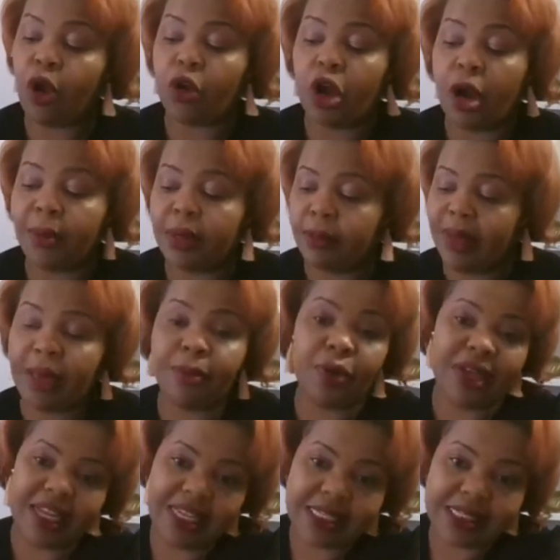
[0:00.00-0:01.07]
common
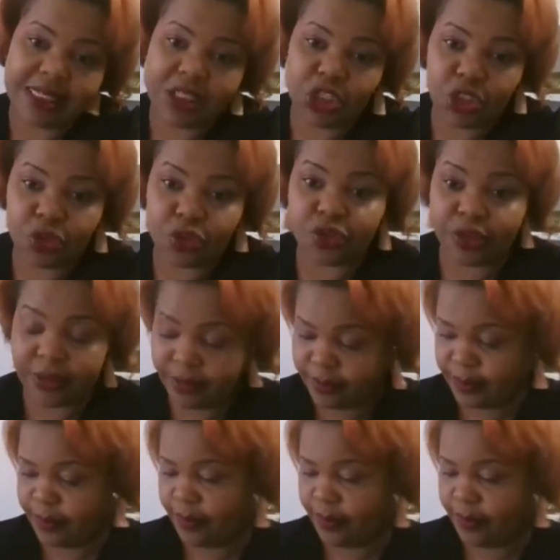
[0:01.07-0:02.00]
bipolar is in children.